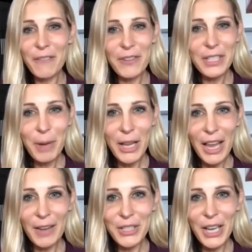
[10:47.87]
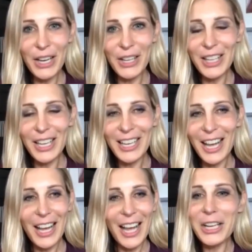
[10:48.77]
and it fits my lifestyle. Like,
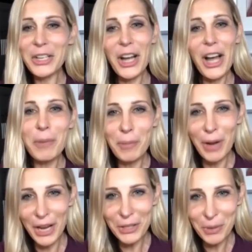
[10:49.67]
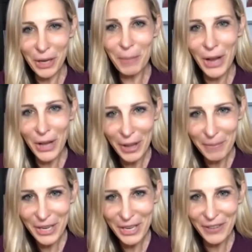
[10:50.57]
I didn't compromise when I bought
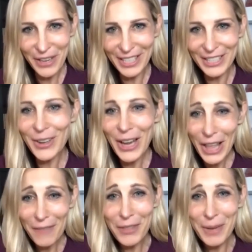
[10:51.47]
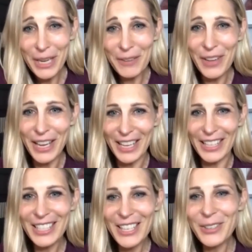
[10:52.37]
that minivan. So I love the
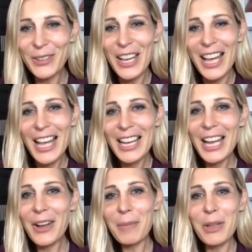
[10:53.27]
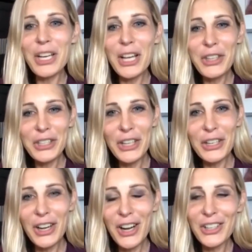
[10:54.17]
minivan. So now I'm looking at these
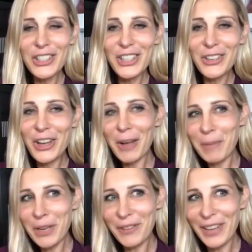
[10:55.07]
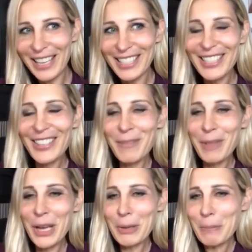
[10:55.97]
other cars and they're not minivans. So I'm
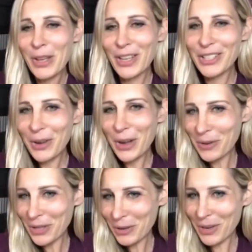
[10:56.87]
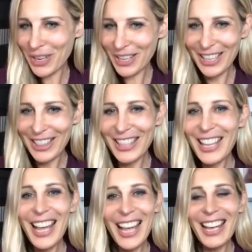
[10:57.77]
like, do I really want to get,
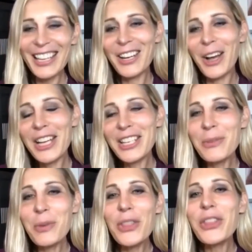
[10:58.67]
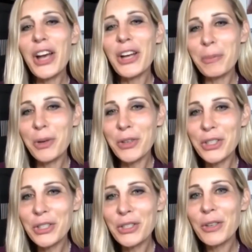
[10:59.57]
I didn't want the auto
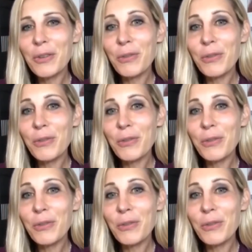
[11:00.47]
bonus